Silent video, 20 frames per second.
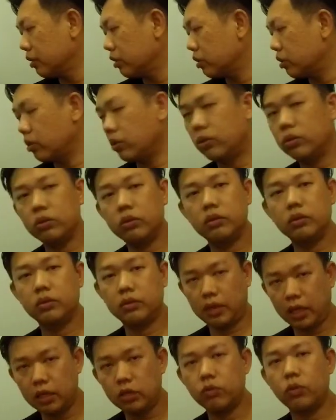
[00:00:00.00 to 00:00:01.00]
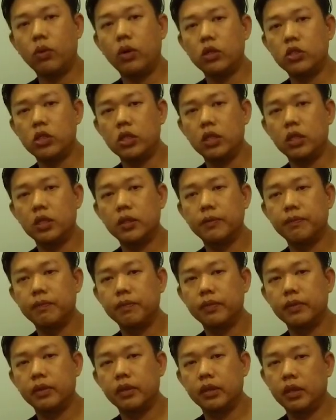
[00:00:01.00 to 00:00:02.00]
So thanks for watching.
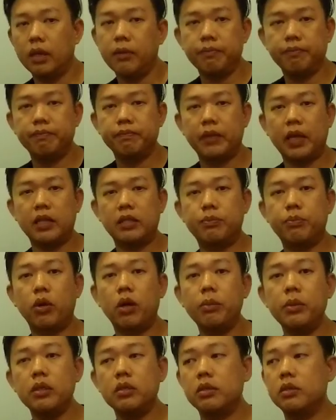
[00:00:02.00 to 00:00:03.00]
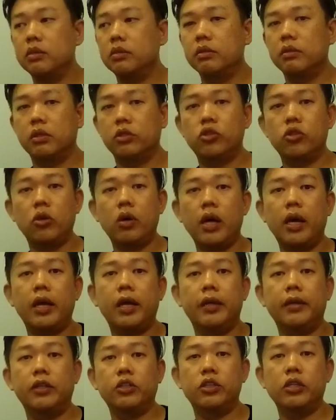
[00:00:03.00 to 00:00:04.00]
Yep, as promised, so I